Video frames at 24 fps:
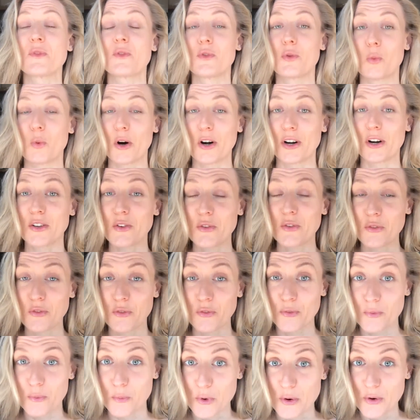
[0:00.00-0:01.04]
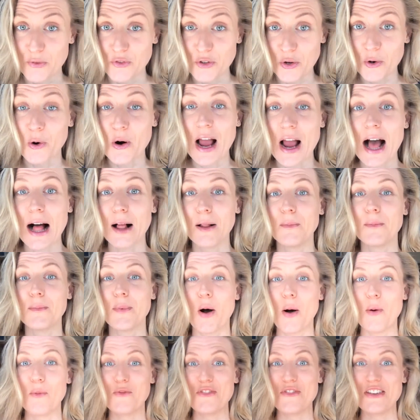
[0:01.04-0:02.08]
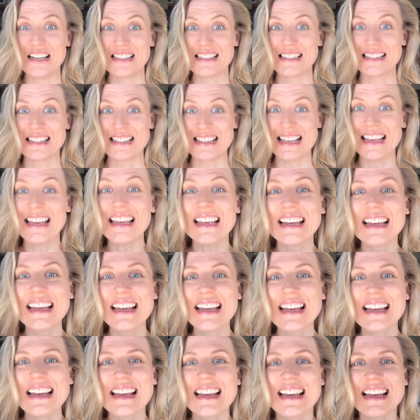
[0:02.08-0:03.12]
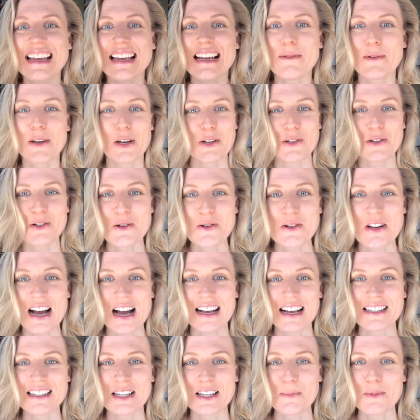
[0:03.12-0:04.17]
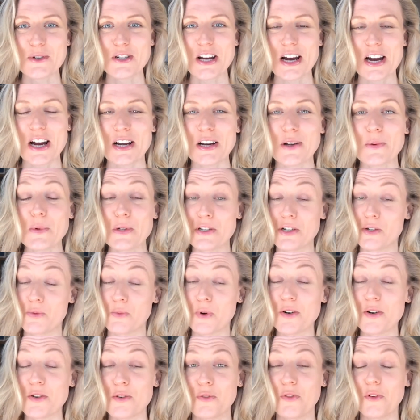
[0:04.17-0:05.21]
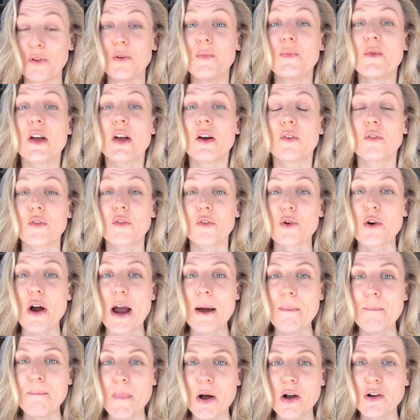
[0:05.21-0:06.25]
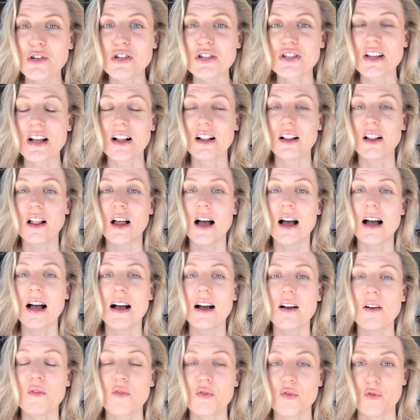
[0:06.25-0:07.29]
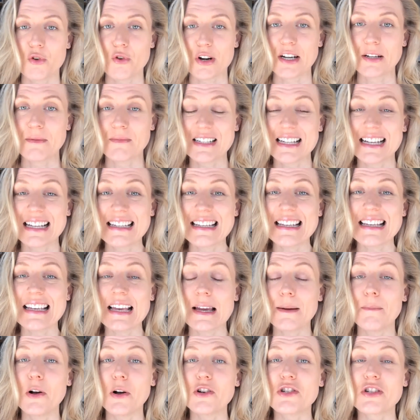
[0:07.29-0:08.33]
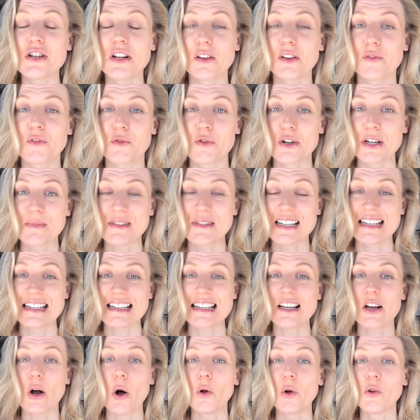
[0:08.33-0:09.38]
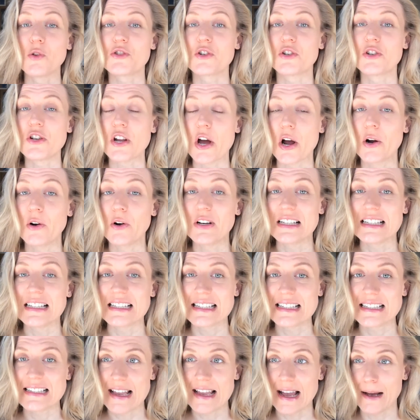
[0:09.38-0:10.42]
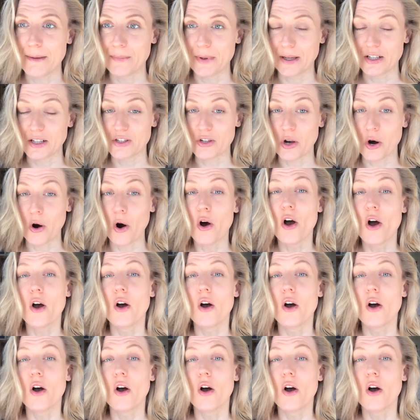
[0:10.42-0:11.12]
word with your help, obviously, because you guys keep sharing, which is wonderful, through emotional freedom technique, also known as tapping. So